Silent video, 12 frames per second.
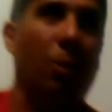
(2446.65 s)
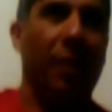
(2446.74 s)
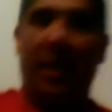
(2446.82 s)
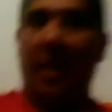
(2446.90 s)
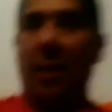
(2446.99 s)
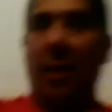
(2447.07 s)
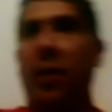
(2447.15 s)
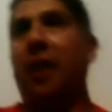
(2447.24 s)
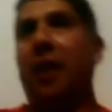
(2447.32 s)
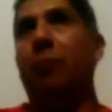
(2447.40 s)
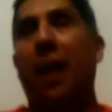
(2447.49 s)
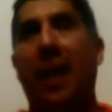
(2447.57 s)
like a little
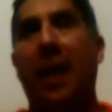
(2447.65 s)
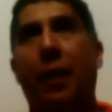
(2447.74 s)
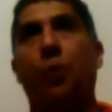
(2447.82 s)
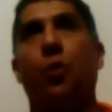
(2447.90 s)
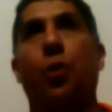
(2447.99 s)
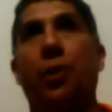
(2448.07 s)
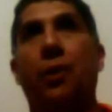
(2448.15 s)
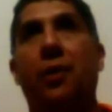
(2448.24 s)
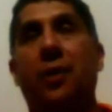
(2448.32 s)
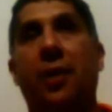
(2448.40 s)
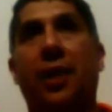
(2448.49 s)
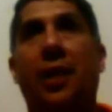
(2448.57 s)
kid buying Air Jordans
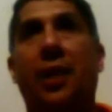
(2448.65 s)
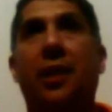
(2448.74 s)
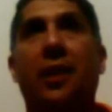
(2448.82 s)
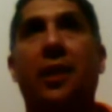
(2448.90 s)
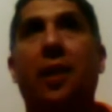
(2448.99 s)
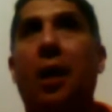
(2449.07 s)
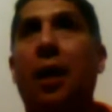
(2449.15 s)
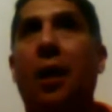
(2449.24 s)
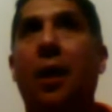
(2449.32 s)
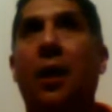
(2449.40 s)
because he thinks he can dunk.